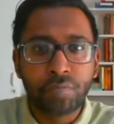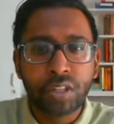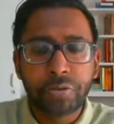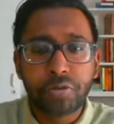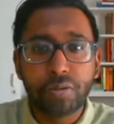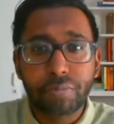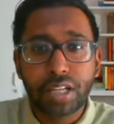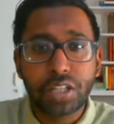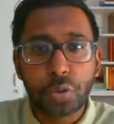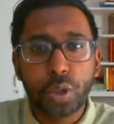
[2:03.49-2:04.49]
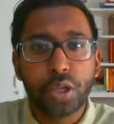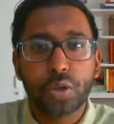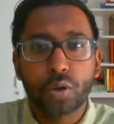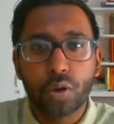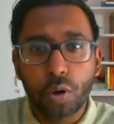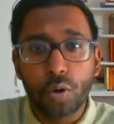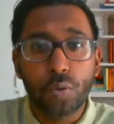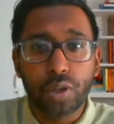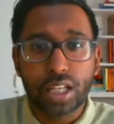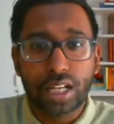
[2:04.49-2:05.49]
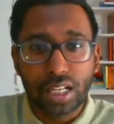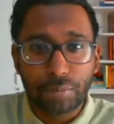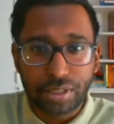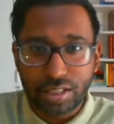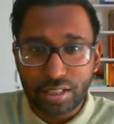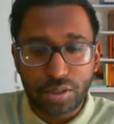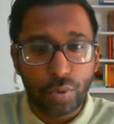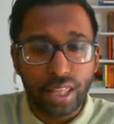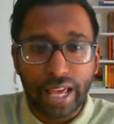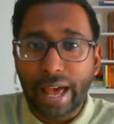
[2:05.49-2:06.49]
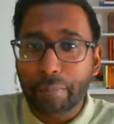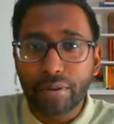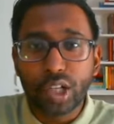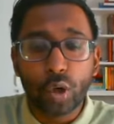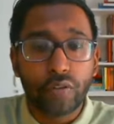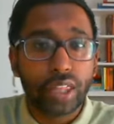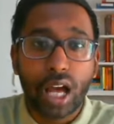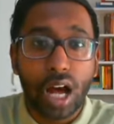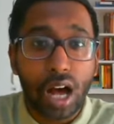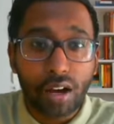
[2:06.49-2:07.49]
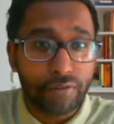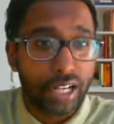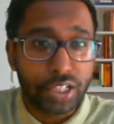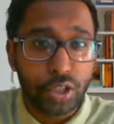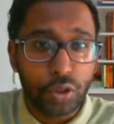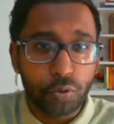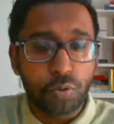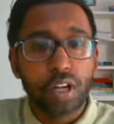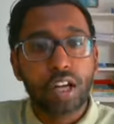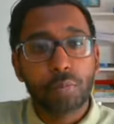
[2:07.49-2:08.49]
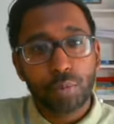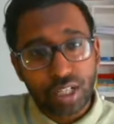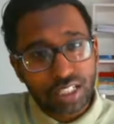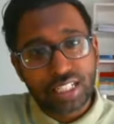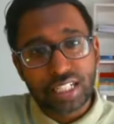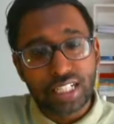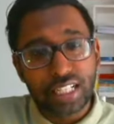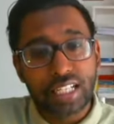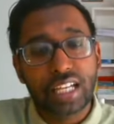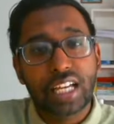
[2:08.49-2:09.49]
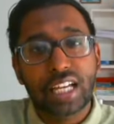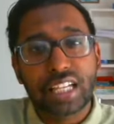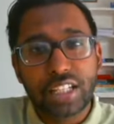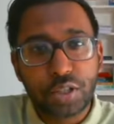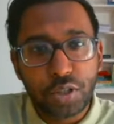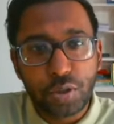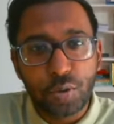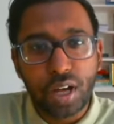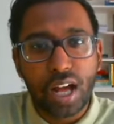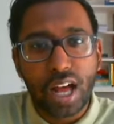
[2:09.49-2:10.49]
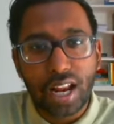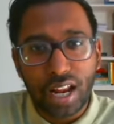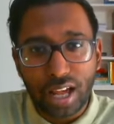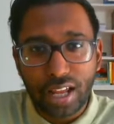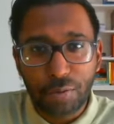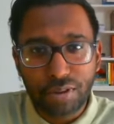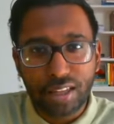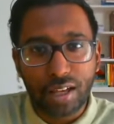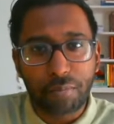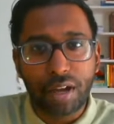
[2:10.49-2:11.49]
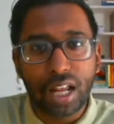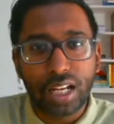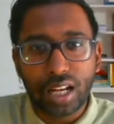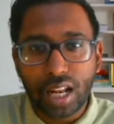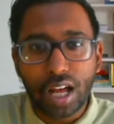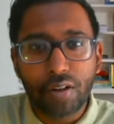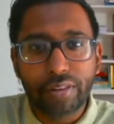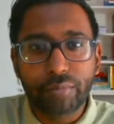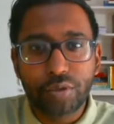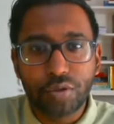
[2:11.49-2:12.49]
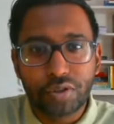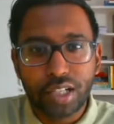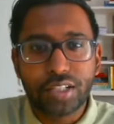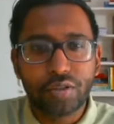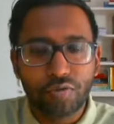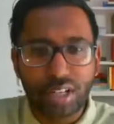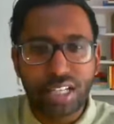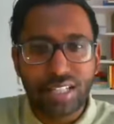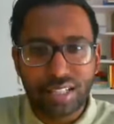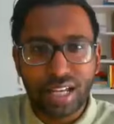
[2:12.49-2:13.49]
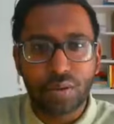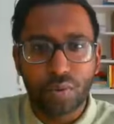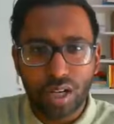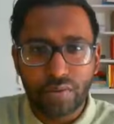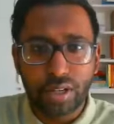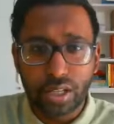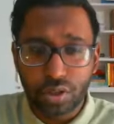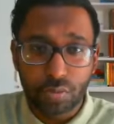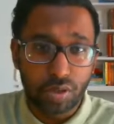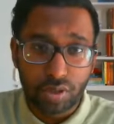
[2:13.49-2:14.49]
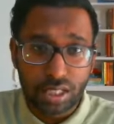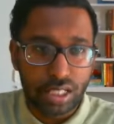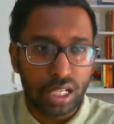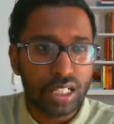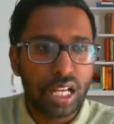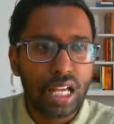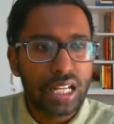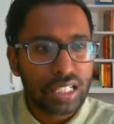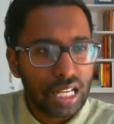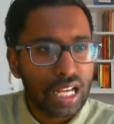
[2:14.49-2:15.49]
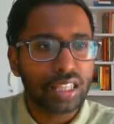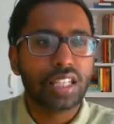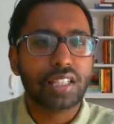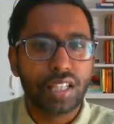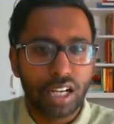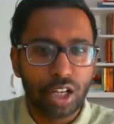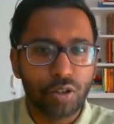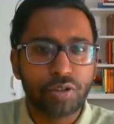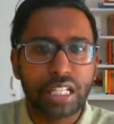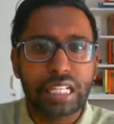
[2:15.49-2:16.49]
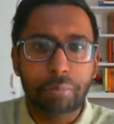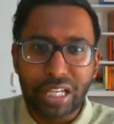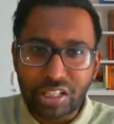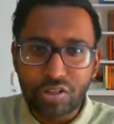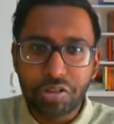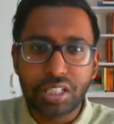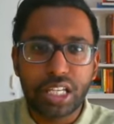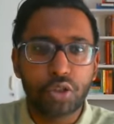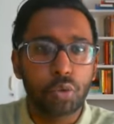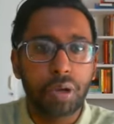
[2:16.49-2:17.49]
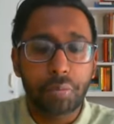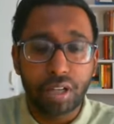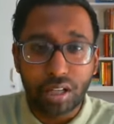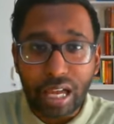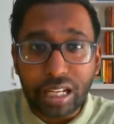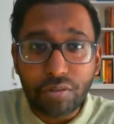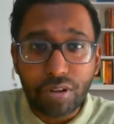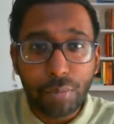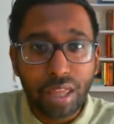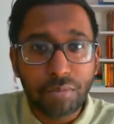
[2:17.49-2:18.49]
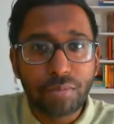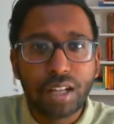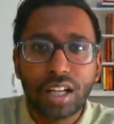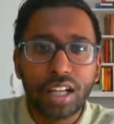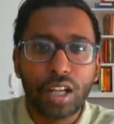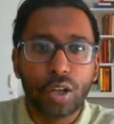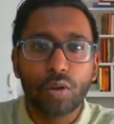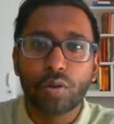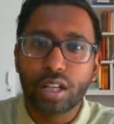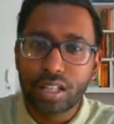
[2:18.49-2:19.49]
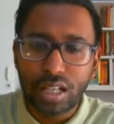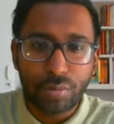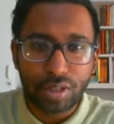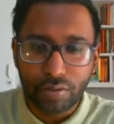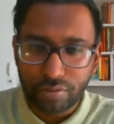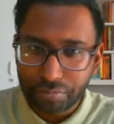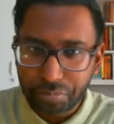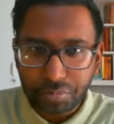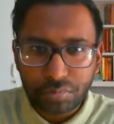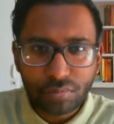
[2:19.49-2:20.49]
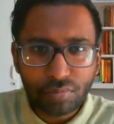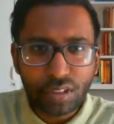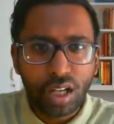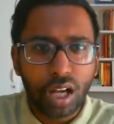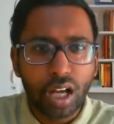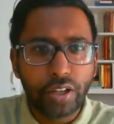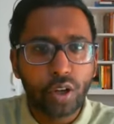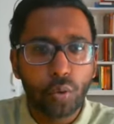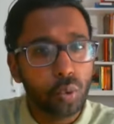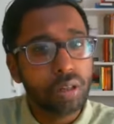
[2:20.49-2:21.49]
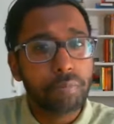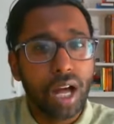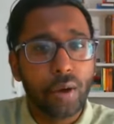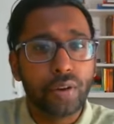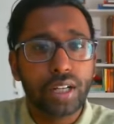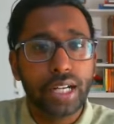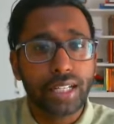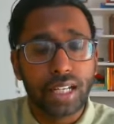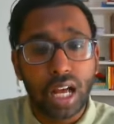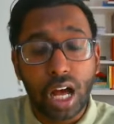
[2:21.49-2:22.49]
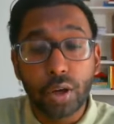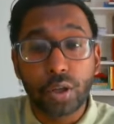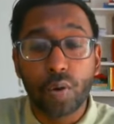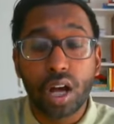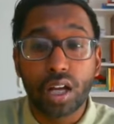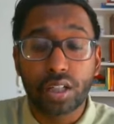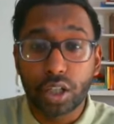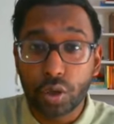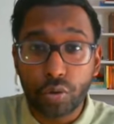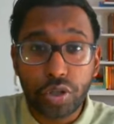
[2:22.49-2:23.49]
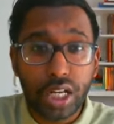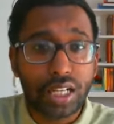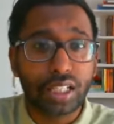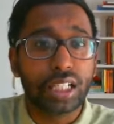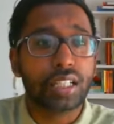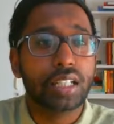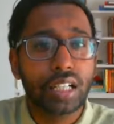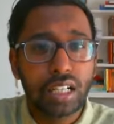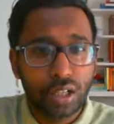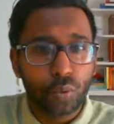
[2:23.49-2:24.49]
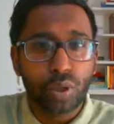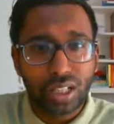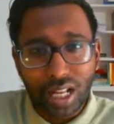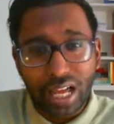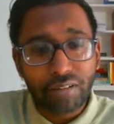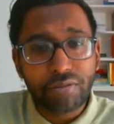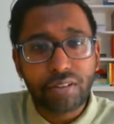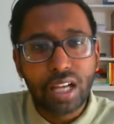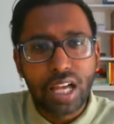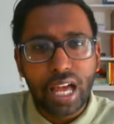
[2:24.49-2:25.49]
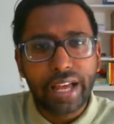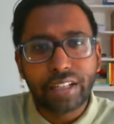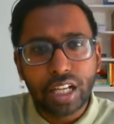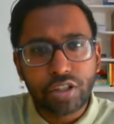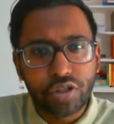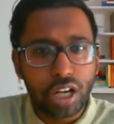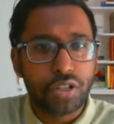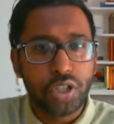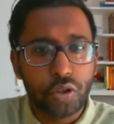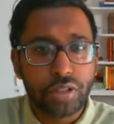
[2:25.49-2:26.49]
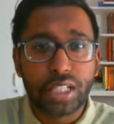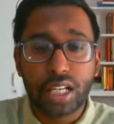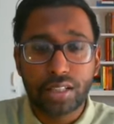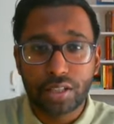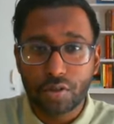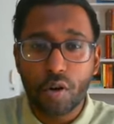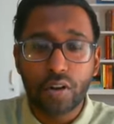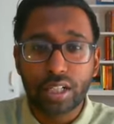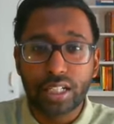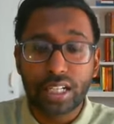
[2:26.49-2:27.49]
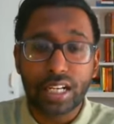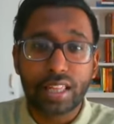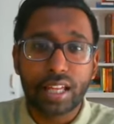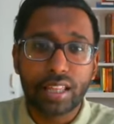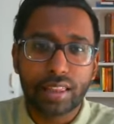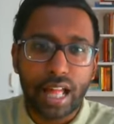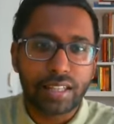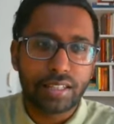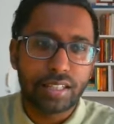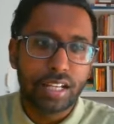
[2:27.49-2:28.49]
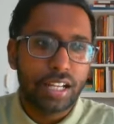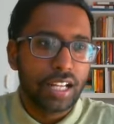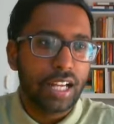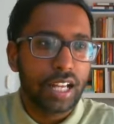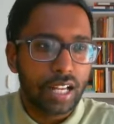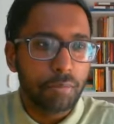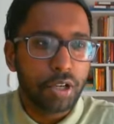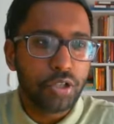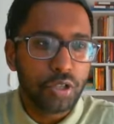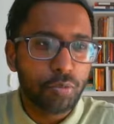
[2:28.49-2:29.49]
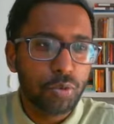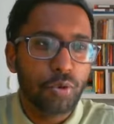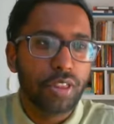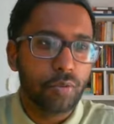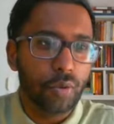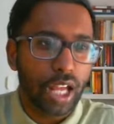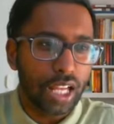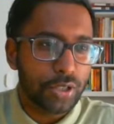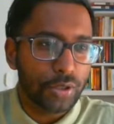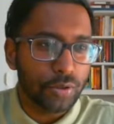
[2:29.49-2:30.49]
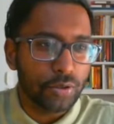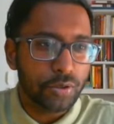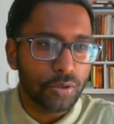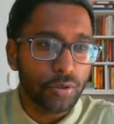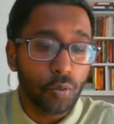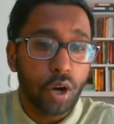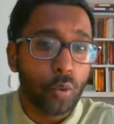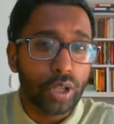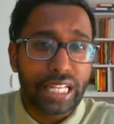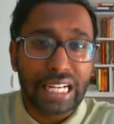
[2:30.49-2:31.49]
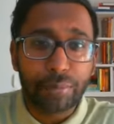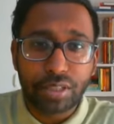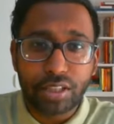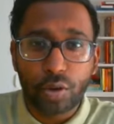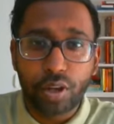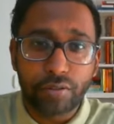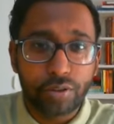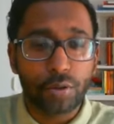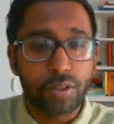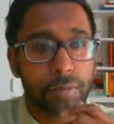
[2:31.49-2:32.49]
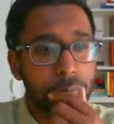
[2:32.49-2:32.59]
So the best way to go with eclipses when they happen, or if they are affecting you personally, is to align with them and allow them to just reset whatever needs to be reset. Take the signals and the messages that you may be getting from them, in terms of your willpower and how you are negotiating it with life, and adjust your sails accordingly. And I think that's a much smoother way to work with eclipses going forward.